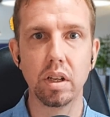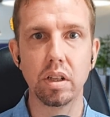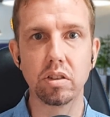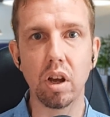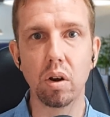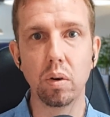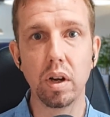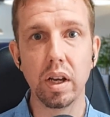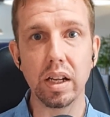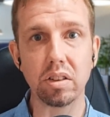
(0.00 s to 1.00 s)
so
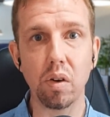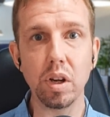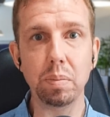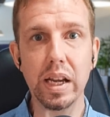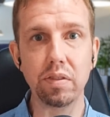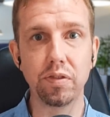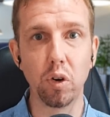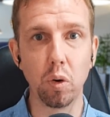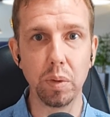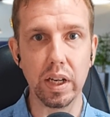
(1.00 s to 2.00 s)
it's only been
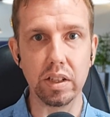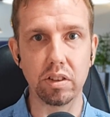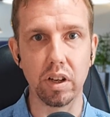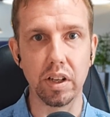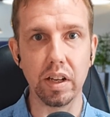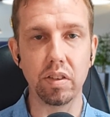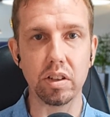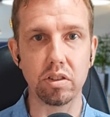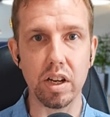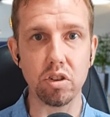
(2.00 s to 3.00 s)
formally studied this
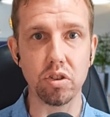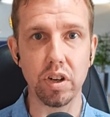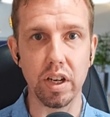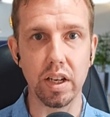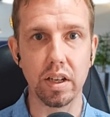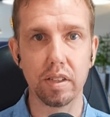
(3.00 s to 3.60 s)
century.